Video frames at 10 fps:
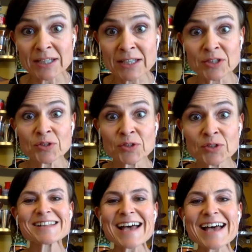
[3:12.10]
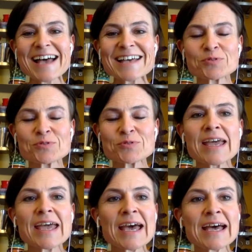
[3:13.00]
you to the classroom.
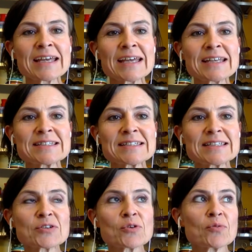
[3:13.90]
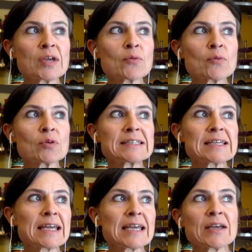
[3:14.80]
And so it will
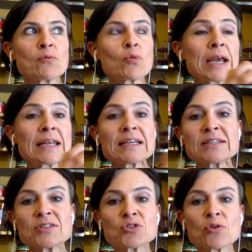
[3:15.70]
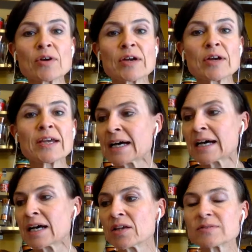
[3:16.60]
say waiting to join,
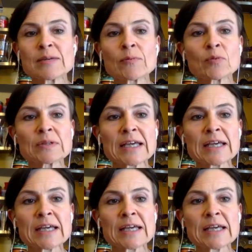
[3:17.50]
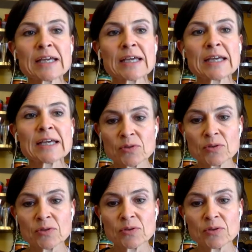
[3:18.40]
someone will let you in soon.
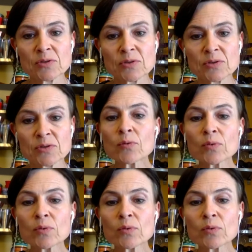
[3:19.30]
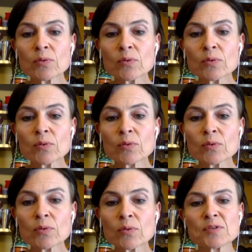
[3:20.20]
So now that we're in Google
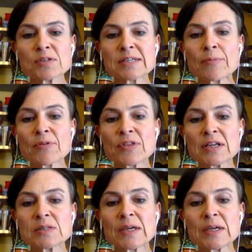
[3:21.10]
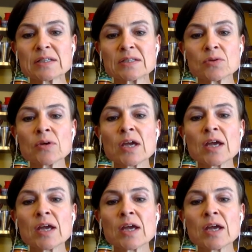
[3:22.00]
Classroom, there's a couple things we can do.